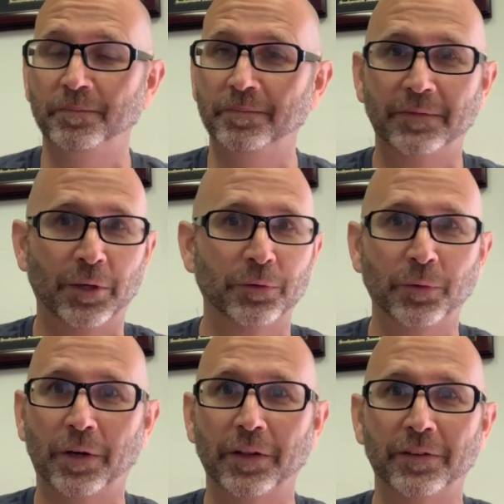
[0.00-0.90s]
Don't do
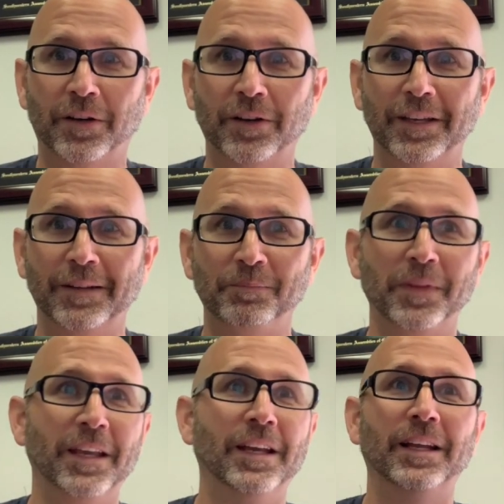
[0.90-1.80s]
all the talking.
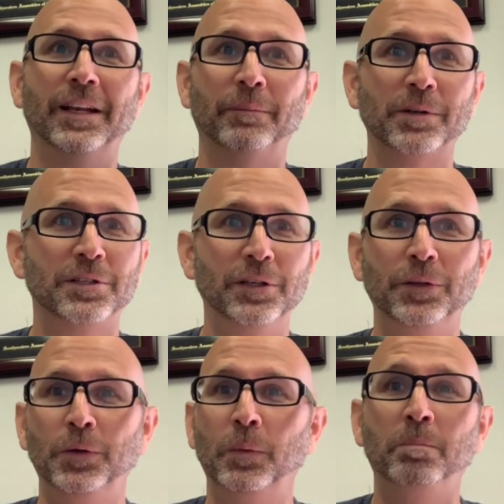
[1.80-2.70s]
Number
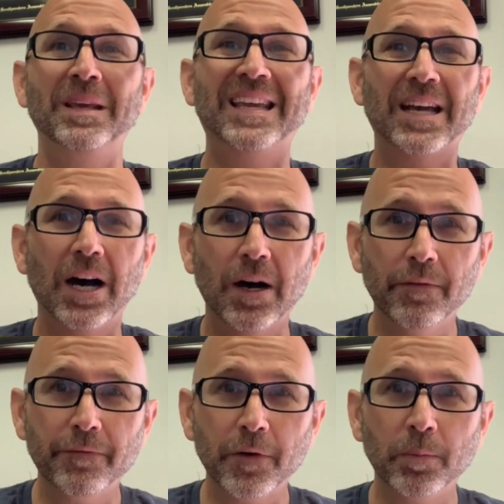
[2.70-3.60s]
2, be
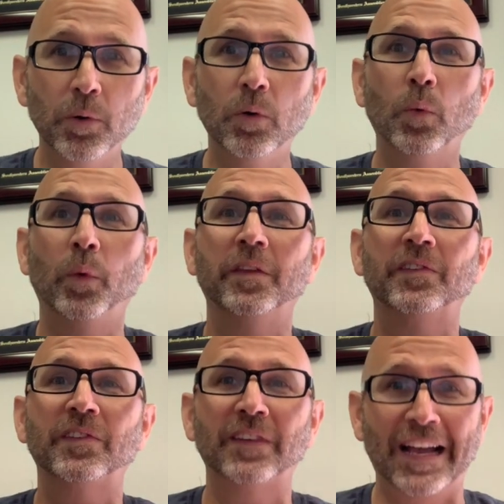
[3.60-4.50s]
comfortable with
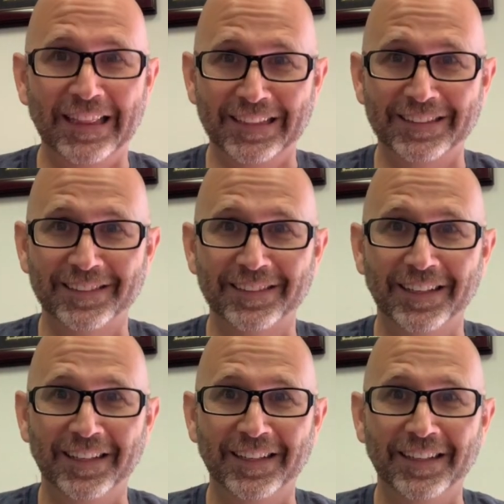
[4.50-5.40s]
silence.
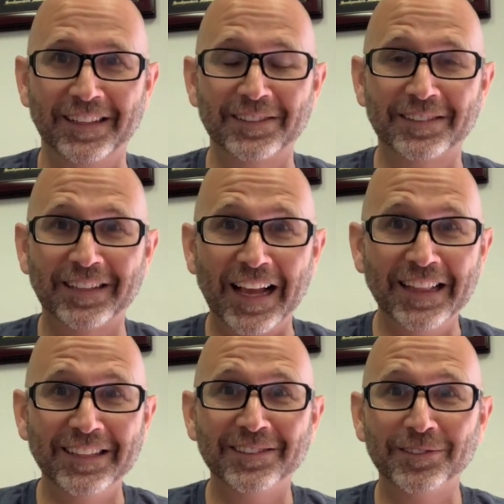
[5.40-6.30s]

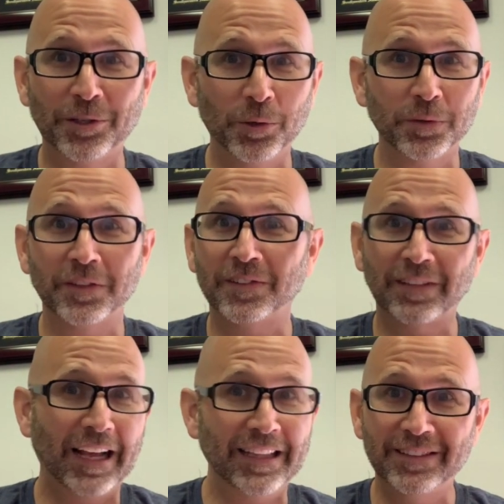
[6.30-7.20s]
Silence is golden.
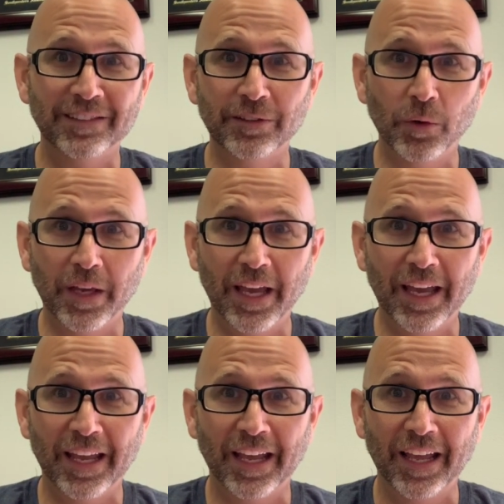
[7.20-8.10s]
Silence is
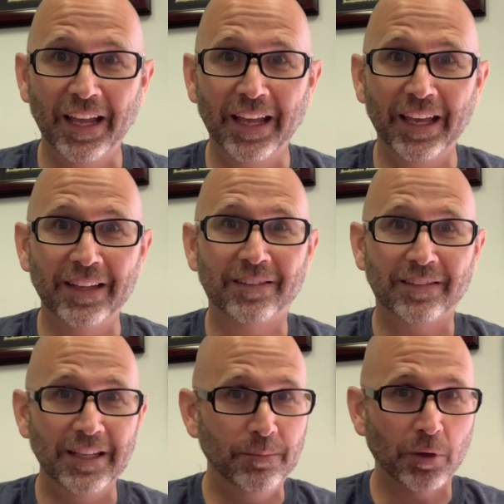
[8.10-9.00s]
okay. It
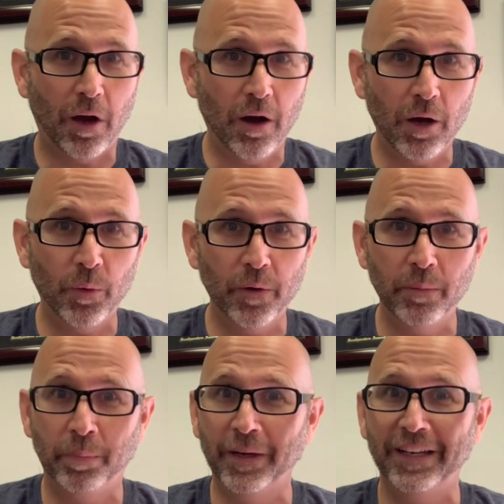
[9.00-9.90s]
seems
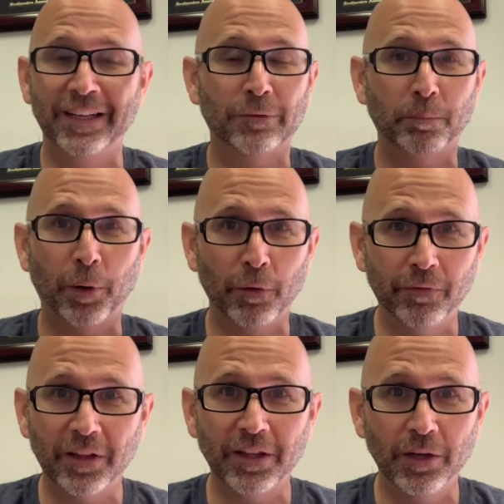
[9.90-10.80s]
awkward, but it's
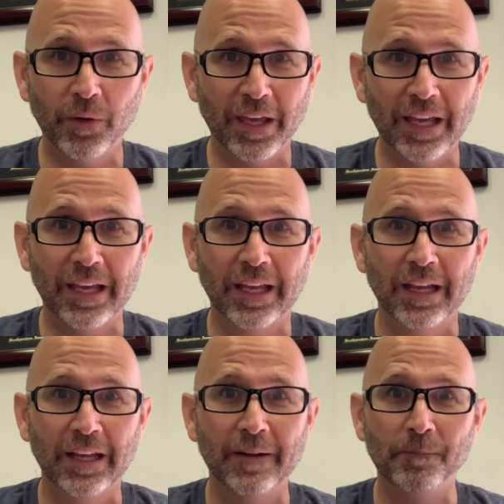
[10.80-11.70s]
perfectly okay
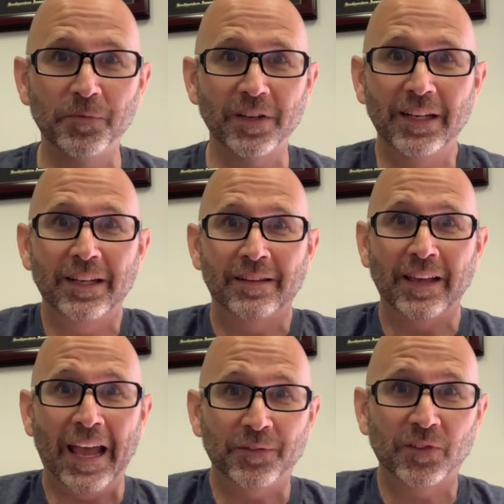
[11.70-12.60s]
to
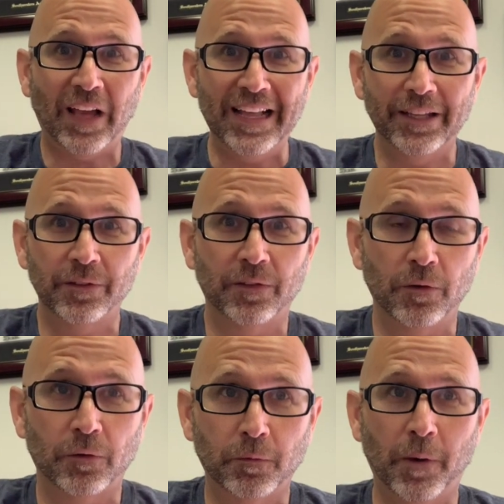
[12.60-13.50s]
have silence in your
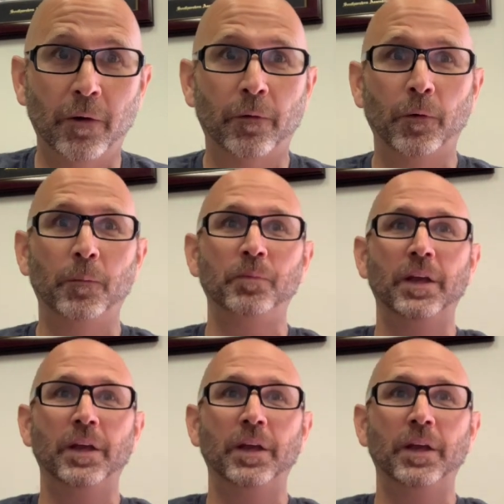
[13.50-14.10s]
small group.